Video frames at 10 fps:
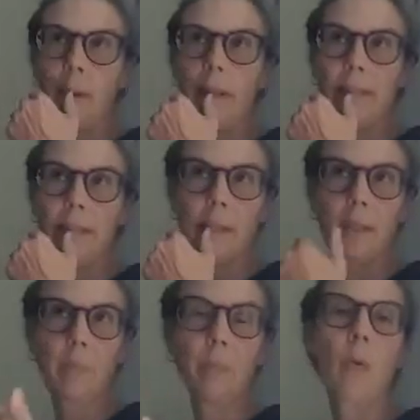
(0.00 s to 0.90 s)
my son
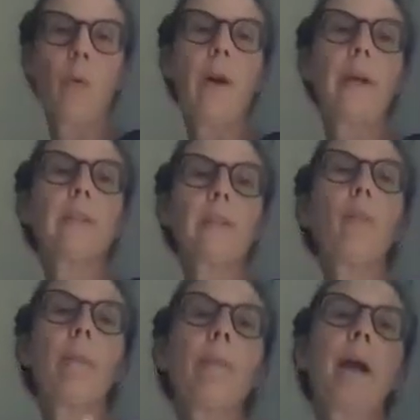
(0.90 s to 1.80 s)
deployed. So
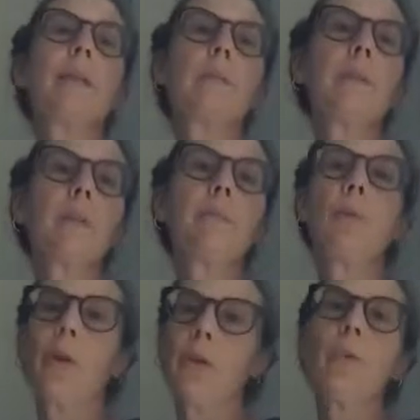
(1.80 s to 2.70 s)
when my husband
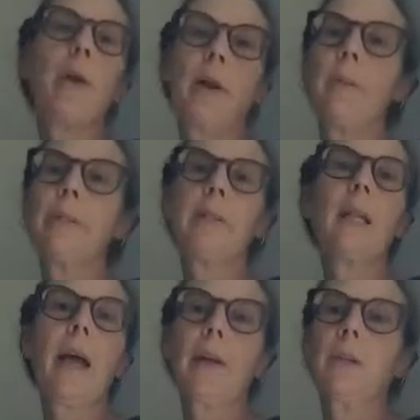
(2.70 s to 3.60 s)
deployed, you're right, we did
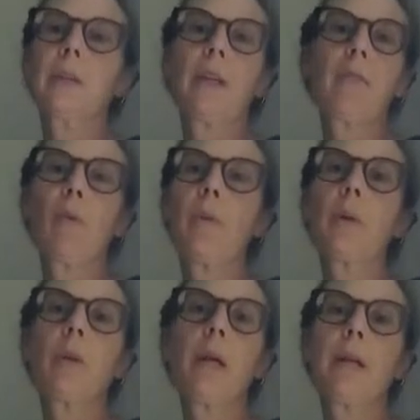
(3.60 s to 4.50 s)
letters. And if we
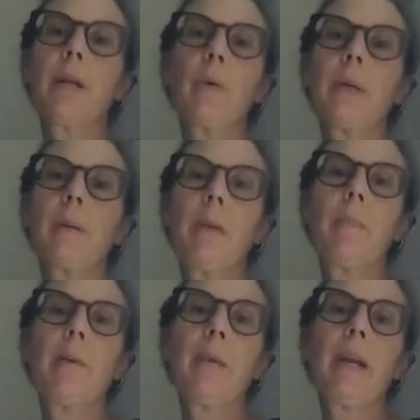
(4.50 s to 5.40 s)
were lucky, we could
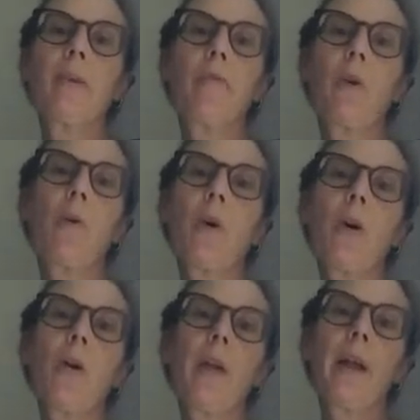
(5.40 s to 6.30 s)
maybe make a phone
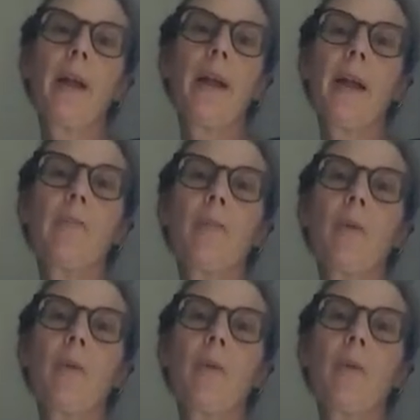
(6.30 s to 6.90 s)
call every